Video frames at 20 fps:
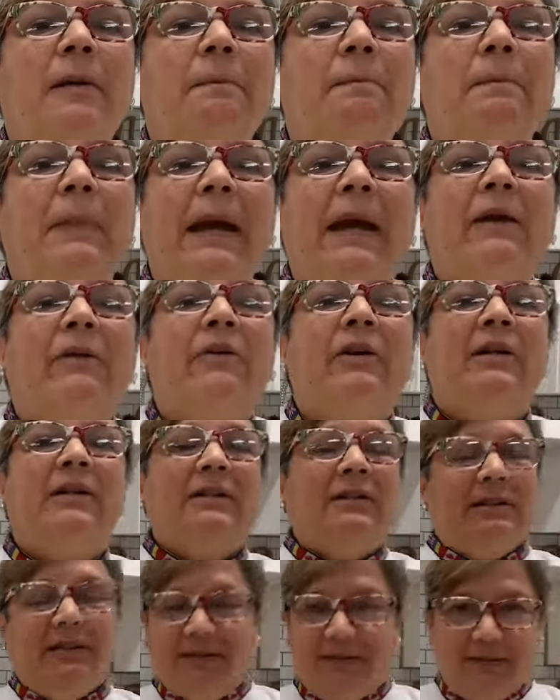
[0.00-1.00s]
and
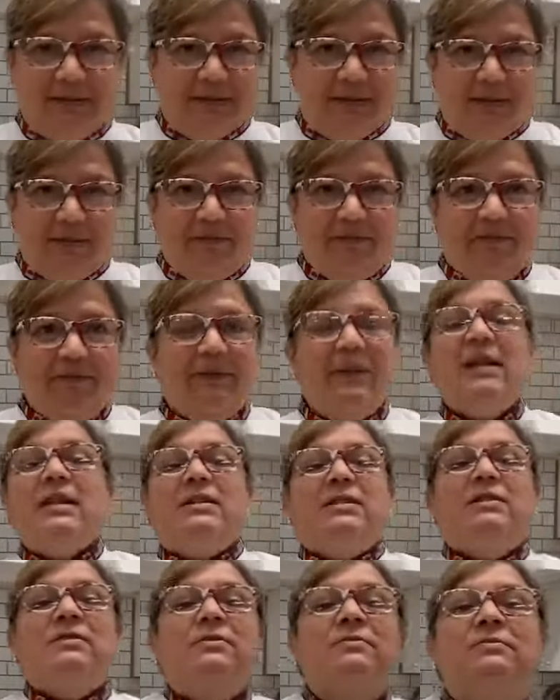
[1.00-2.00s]
Beryl.
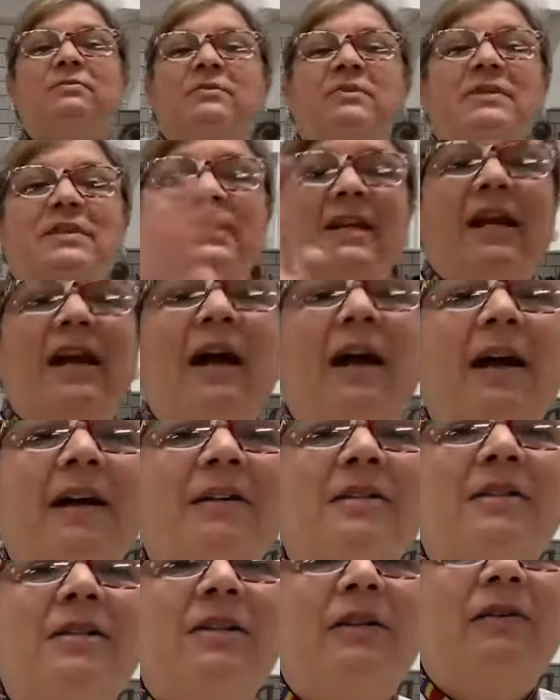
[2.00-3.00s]
Nice to say
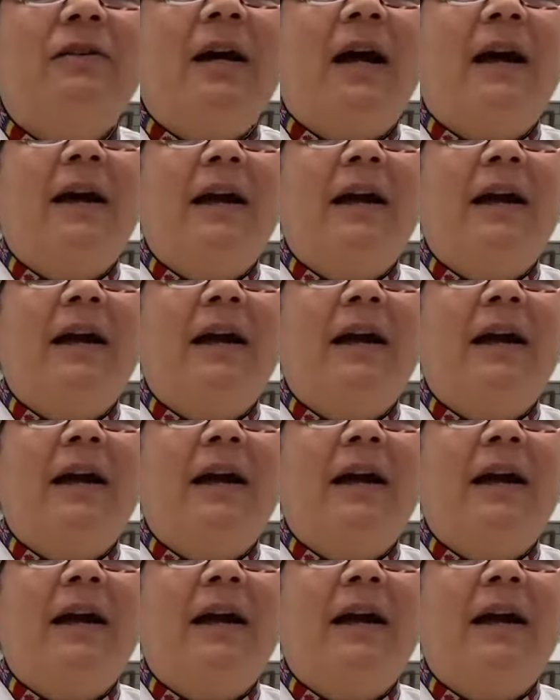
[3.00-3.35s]
hi to you